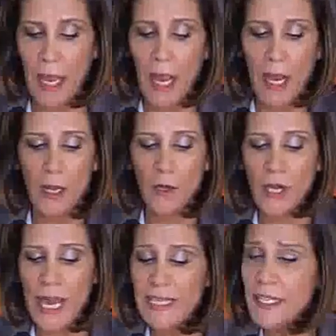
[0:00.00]

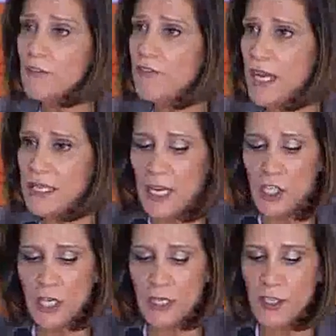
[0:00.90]
Locating financial
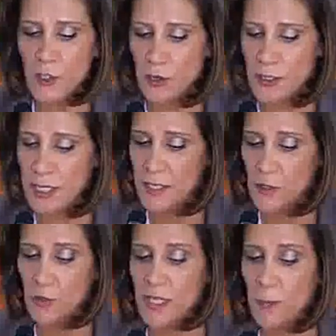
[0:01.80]
resources to
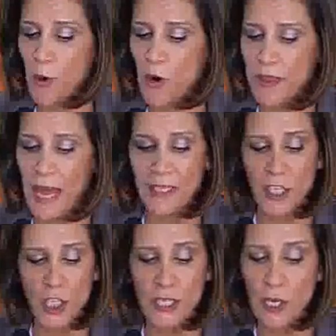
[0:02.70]
support the
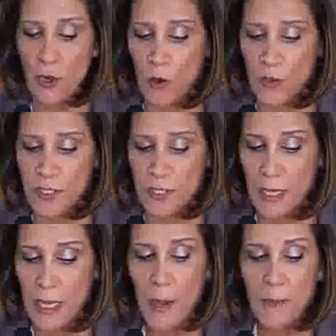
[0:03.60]
additional costs
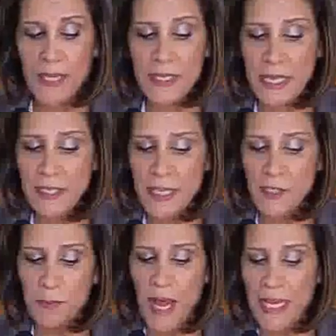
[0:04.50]
presented
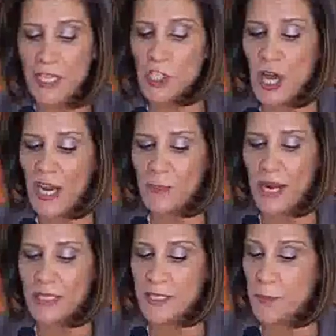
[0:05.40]
by a child
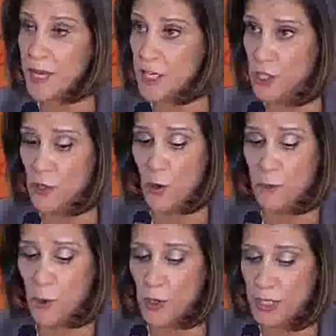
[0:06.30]
participation
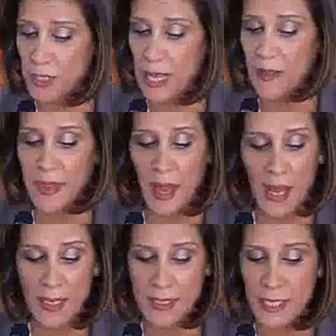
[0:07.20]
component at the
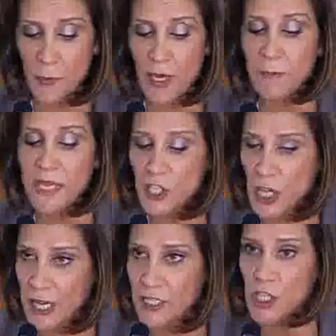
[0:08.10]
IC will be
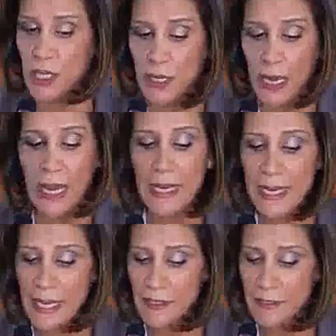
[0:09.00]
challenging, yet
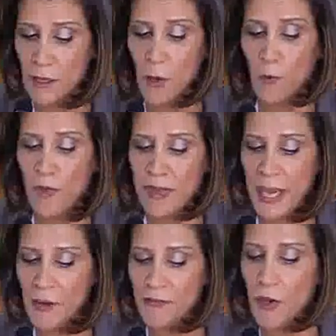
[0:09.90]
with
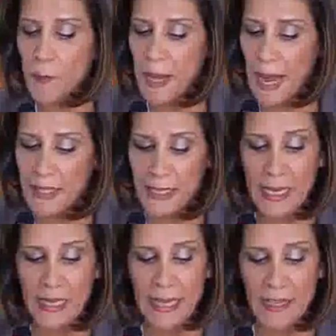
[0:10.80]
careful planning
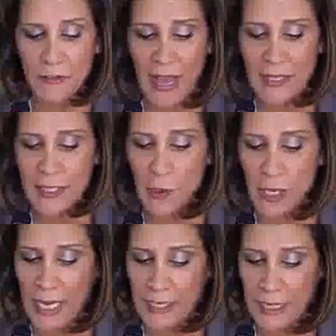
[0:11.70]
in advance
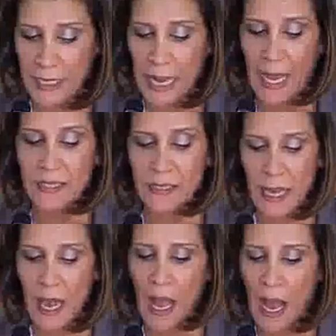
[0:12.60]
locating and
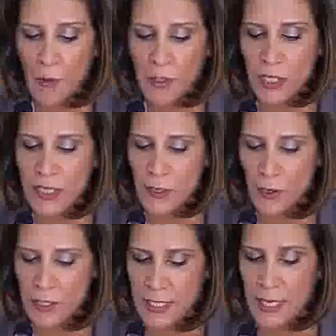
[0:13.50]

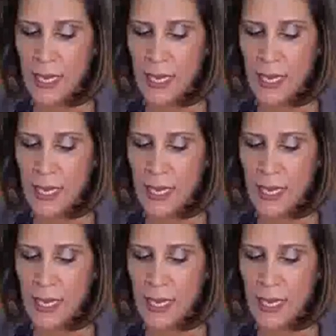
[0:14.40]
outsourcing